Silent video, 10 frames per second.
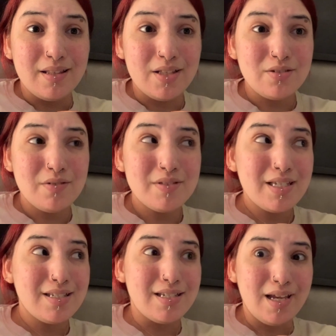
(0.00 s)
That's why I was
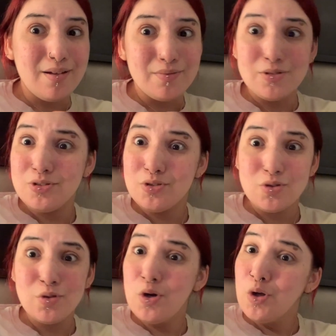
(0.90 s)
like, damn, there's
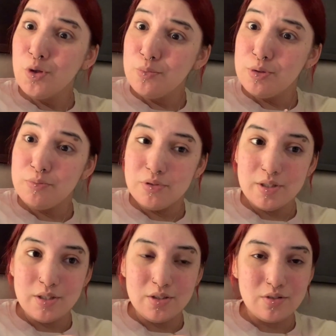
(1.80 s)
still a lot of people
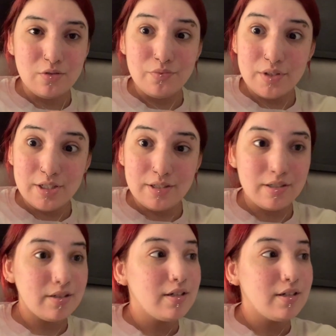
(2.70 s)
here, so fuck.